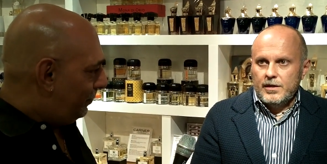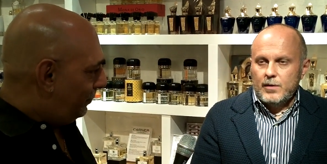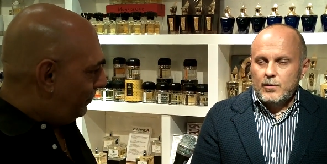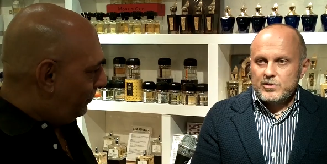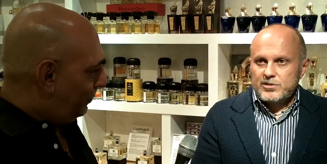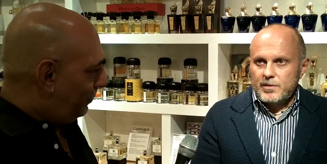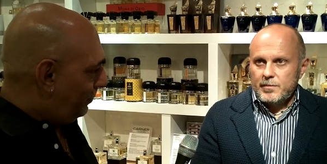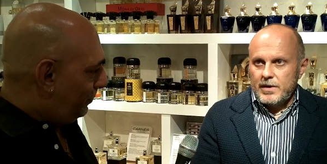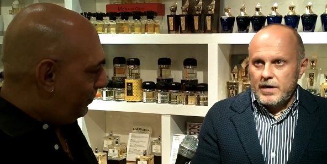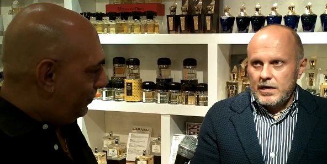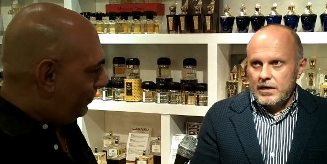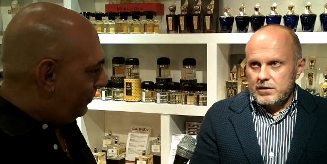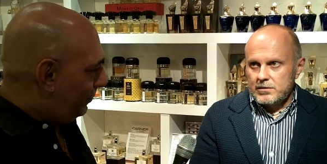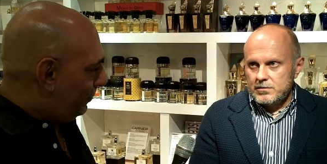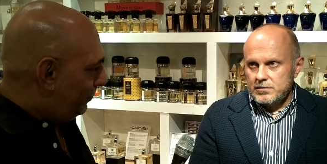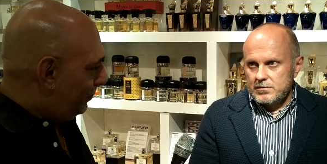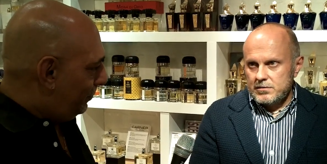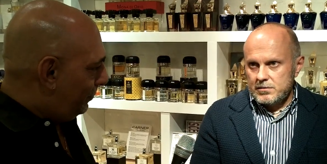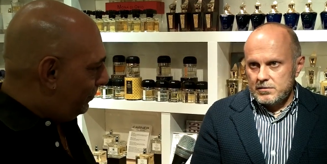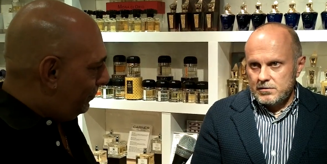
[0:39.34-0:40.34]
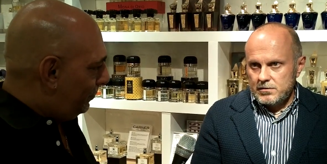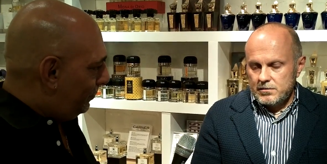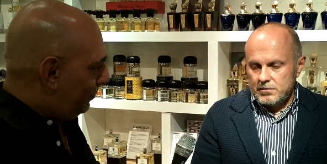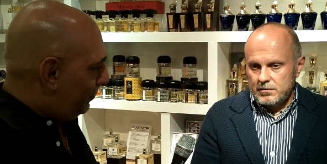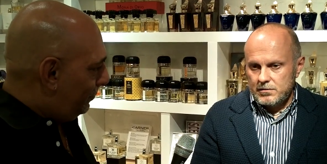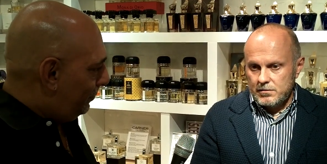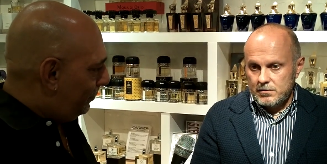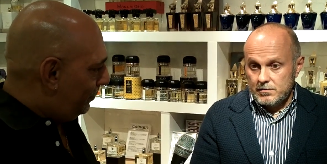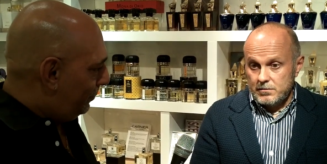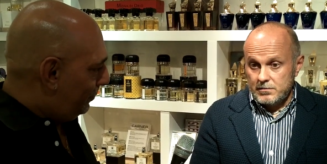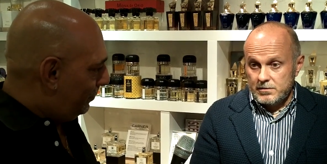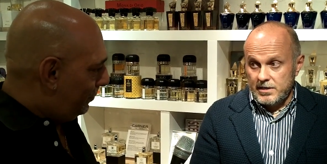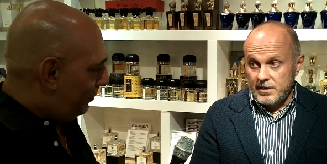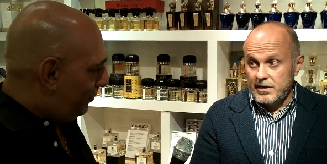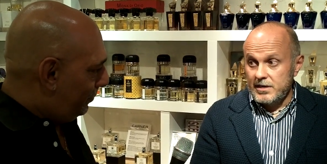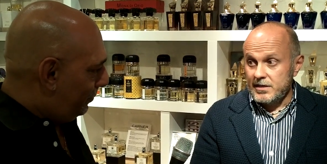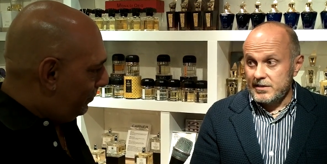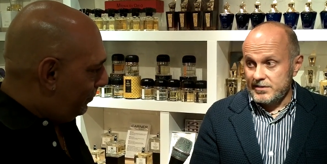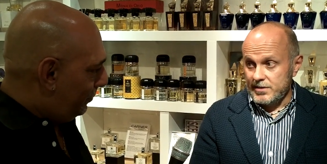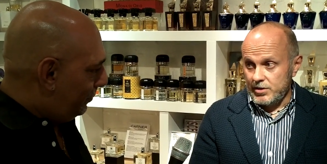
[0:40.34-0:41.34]
Speaker 1: That was about
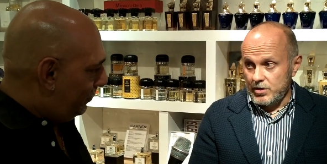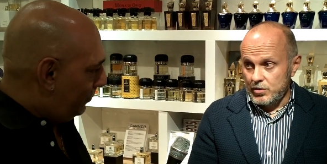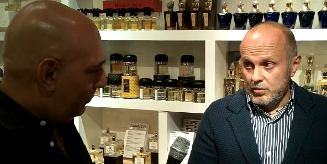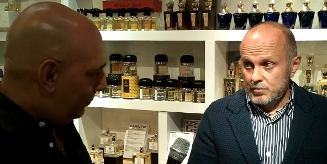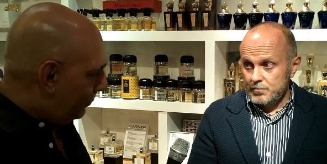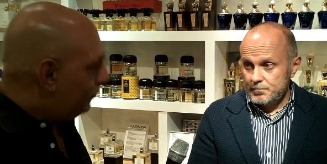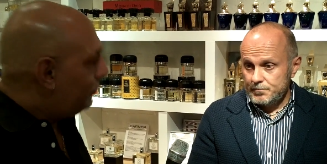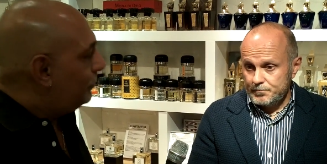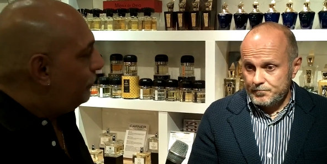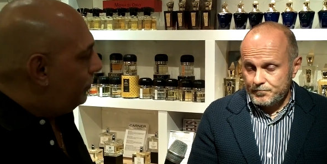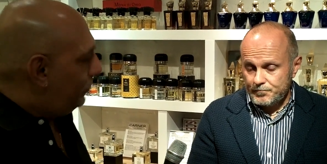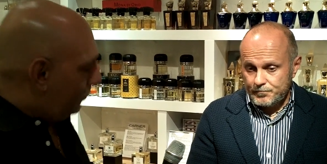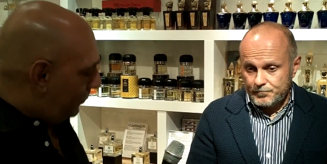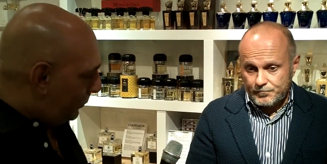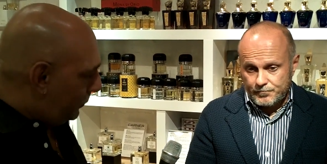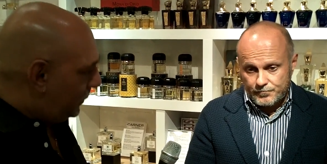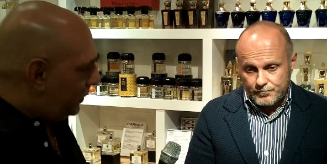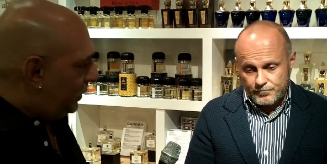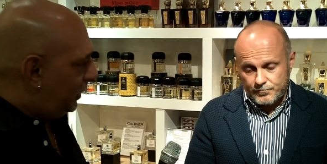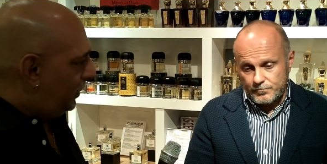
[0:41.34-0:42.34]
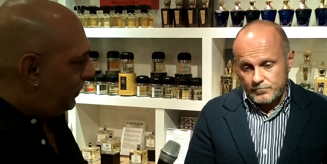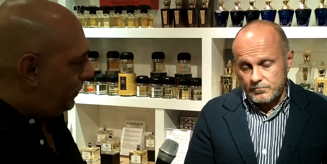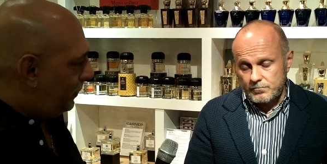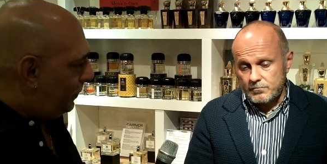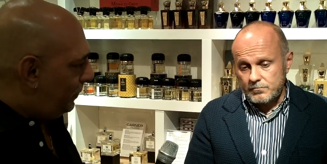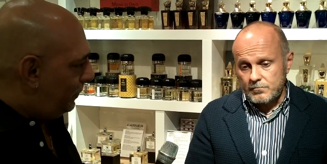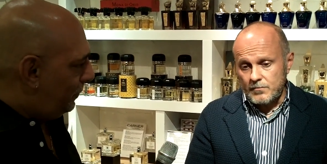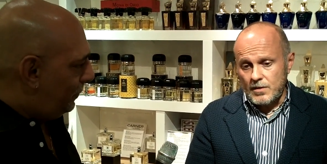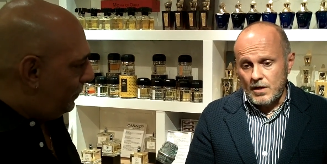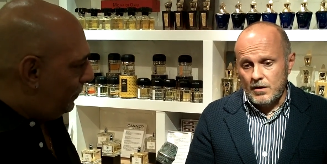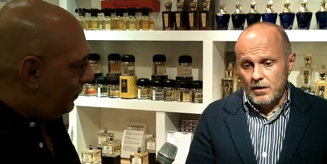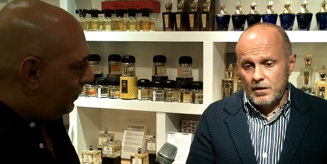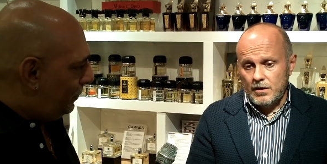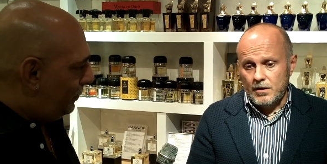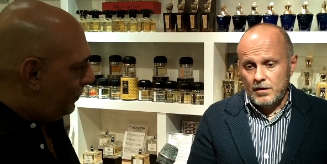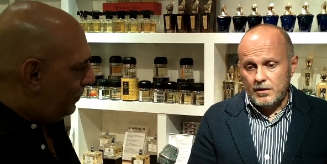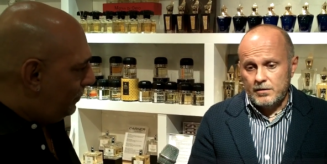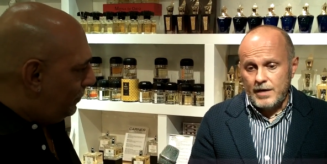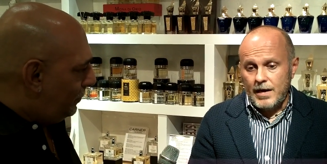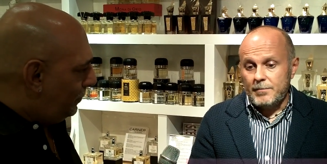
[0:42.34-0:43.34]
10 years ago.
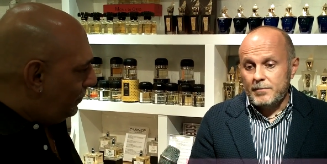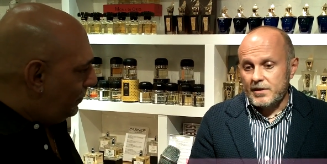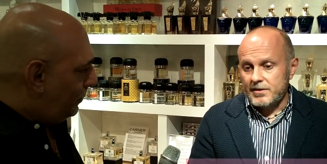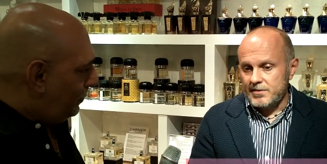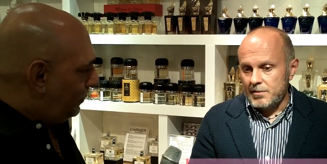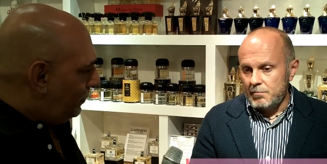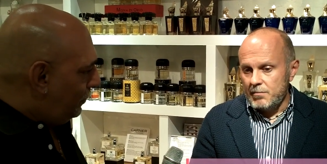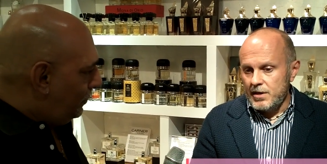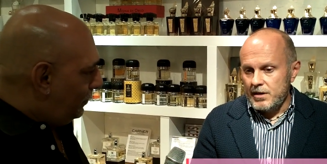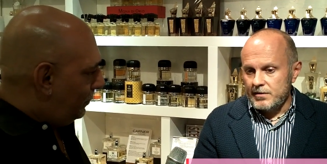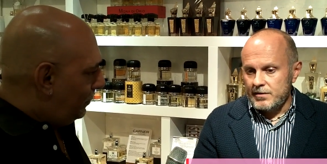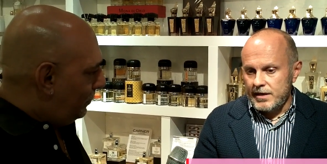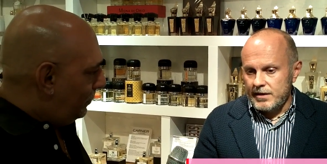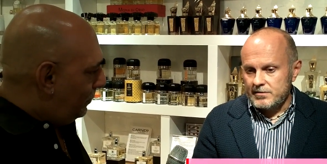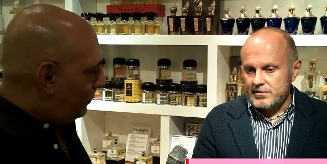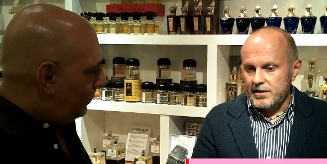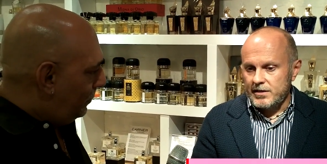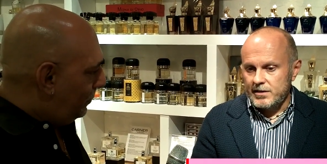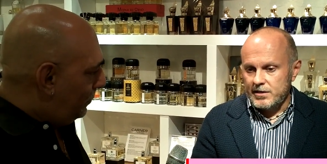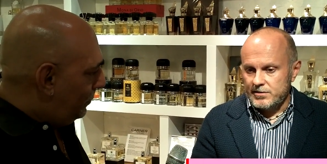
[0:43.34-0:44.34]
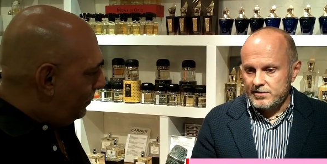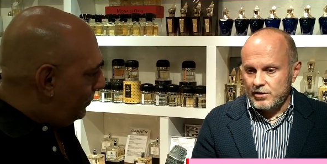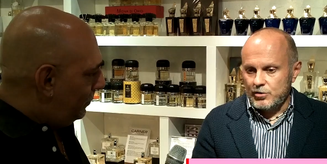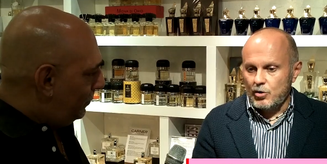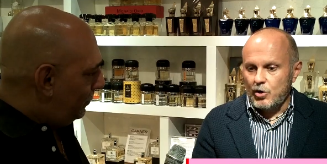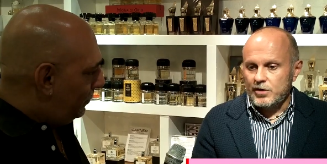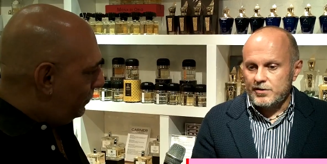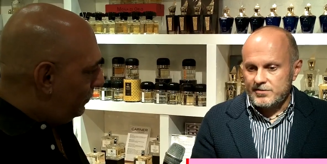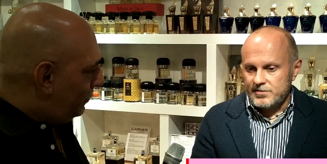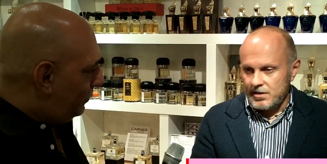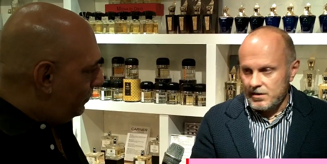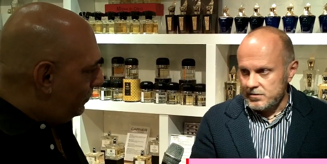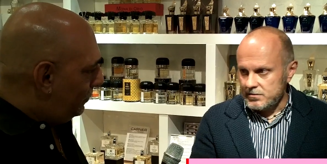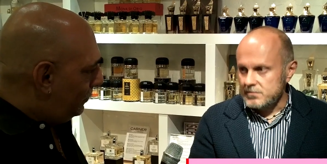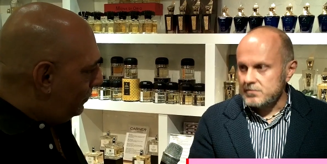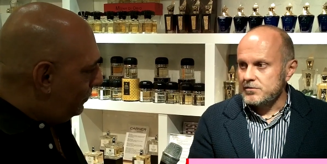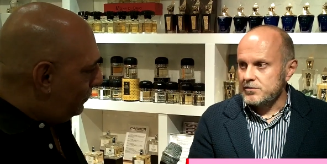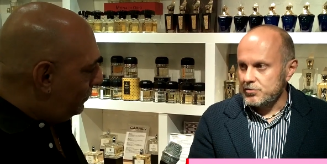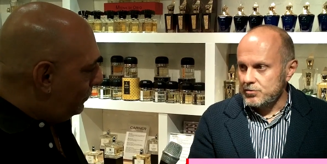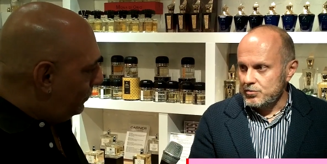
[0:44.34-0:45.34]
Uh, that doesn't mean that 10 years ago I
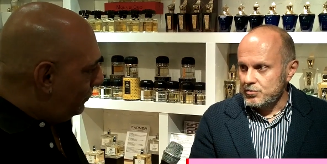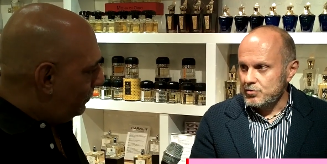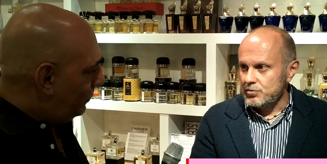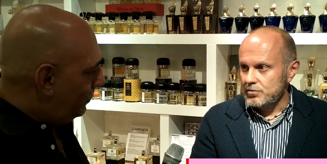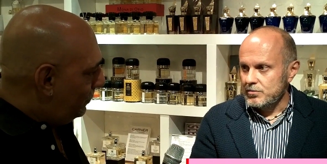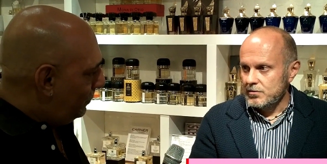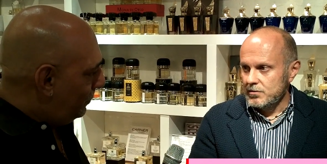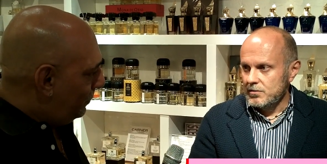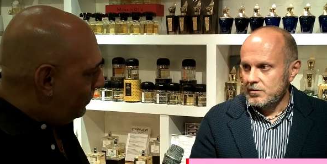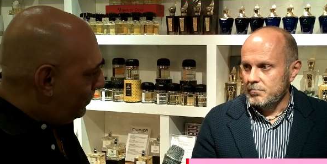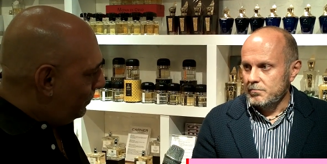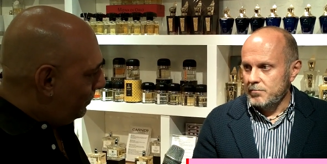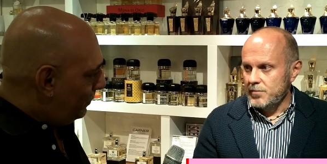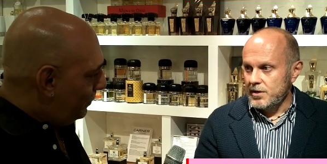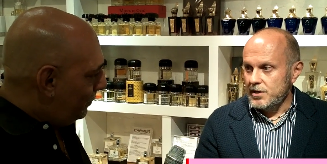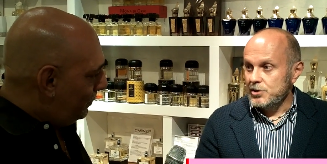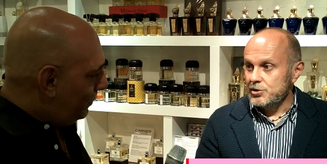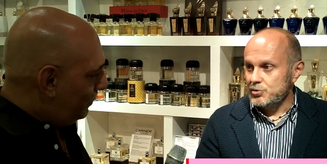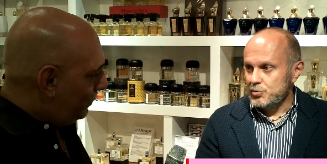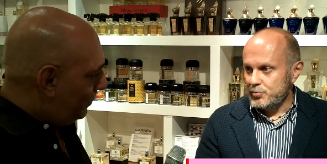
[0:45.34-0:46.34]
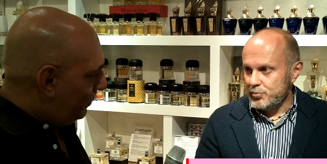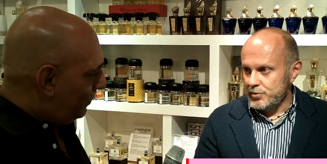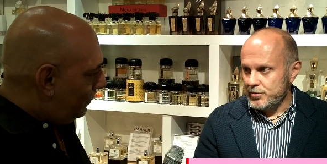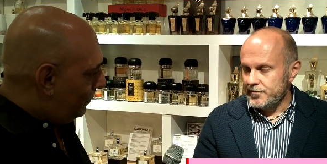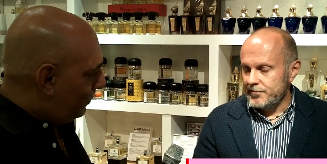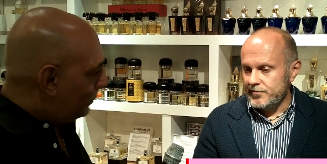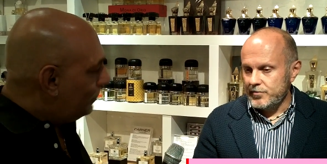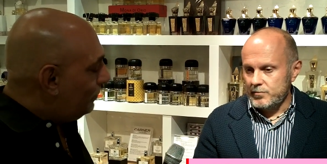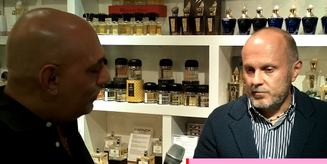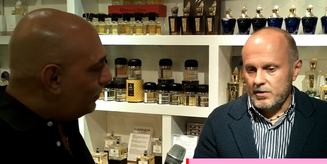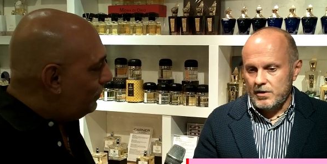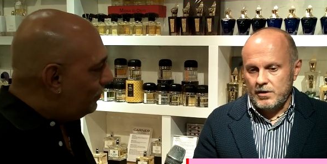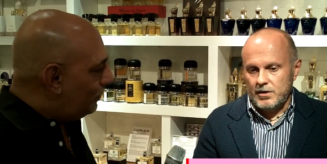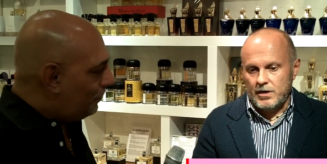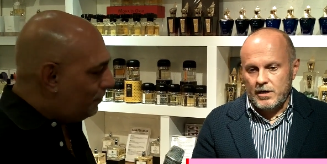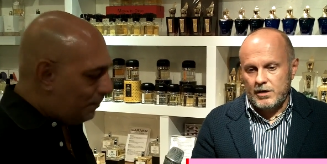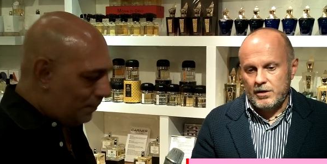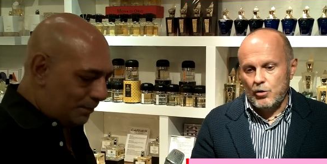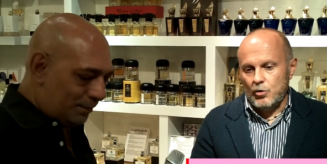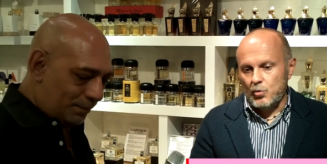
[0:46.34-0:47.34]
started to be into perfume.
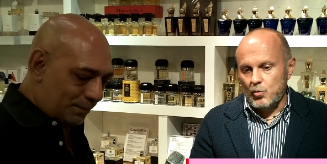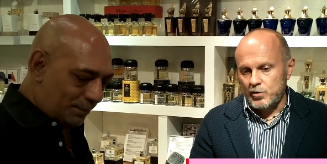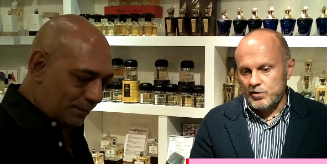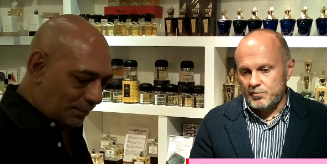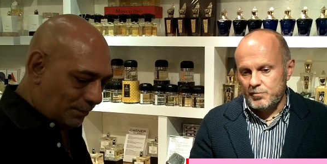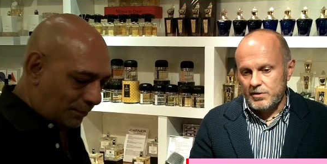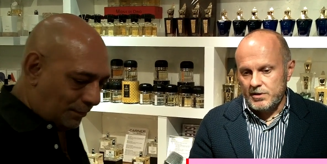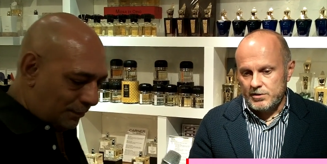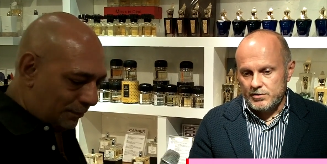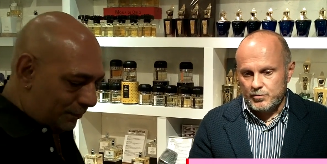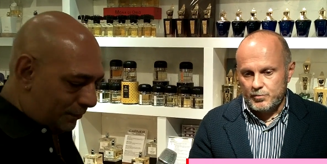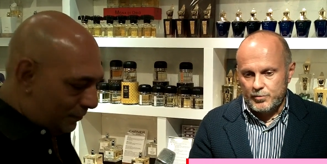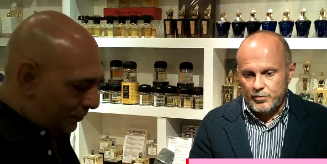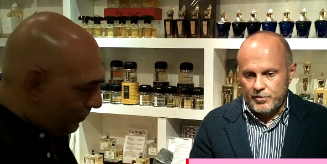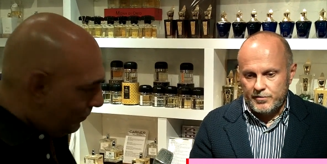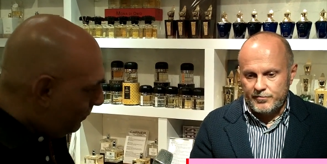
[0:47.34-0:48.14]
Mm-hmm. I, I always been into